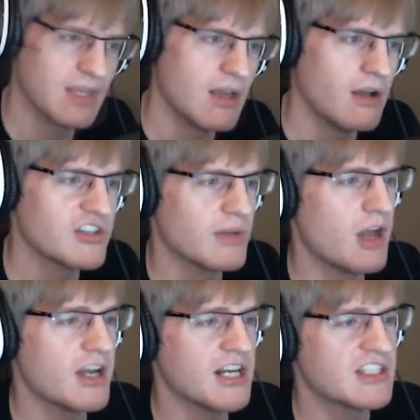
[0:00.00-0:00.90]
Also, I'm
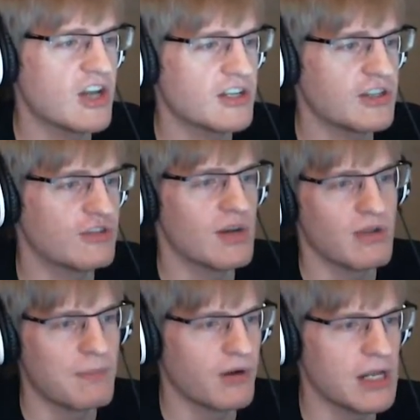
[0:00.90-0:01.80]
not gonna talk to the Grim
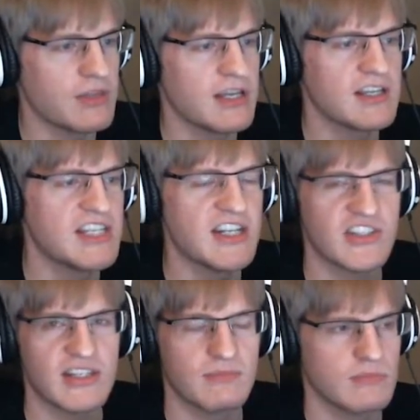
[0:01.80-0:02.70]
Reaper or anything because she
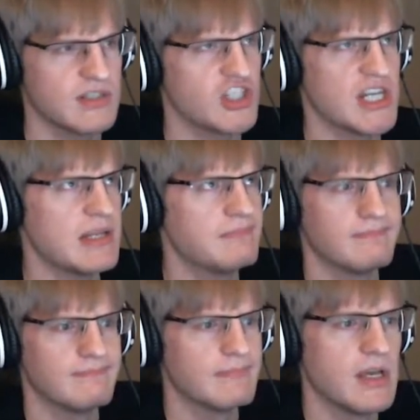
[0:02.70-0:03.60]
doesn't
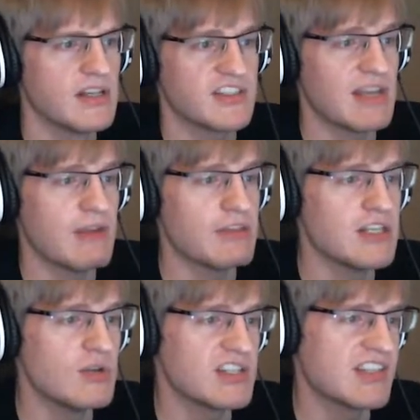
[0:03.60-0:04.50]
have anything
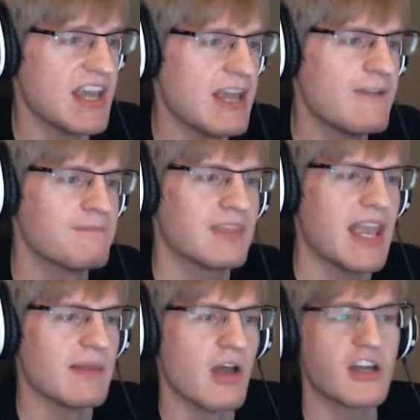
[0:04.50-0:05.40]
new to say, and
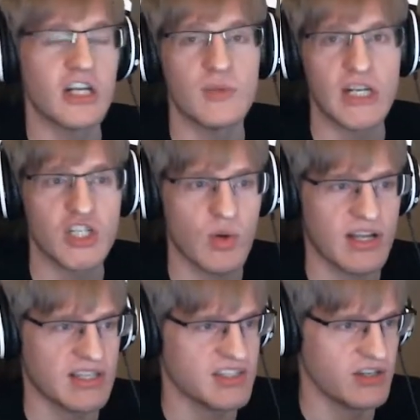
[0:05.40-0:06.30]
I'm not gonna do any
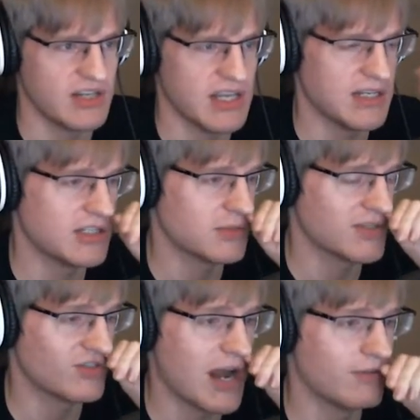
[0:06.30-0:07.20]
shortcuts in terms
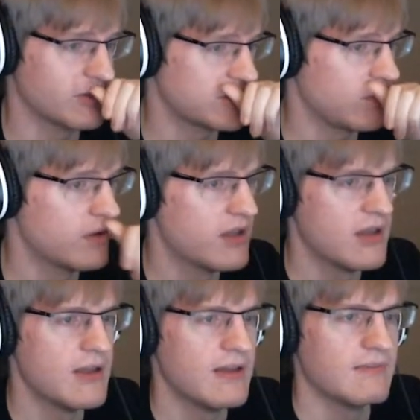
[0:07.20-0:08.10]
of travel, so.
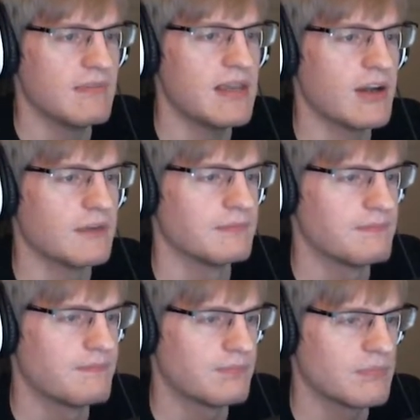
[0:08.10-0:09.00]
Hey there.
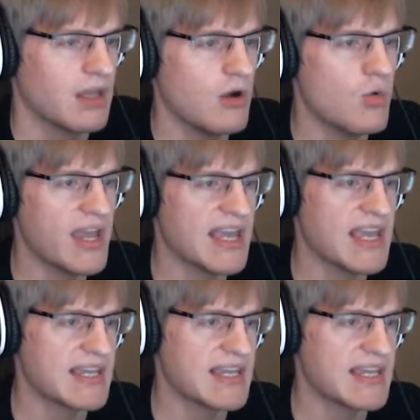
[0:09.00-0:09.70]
Okay.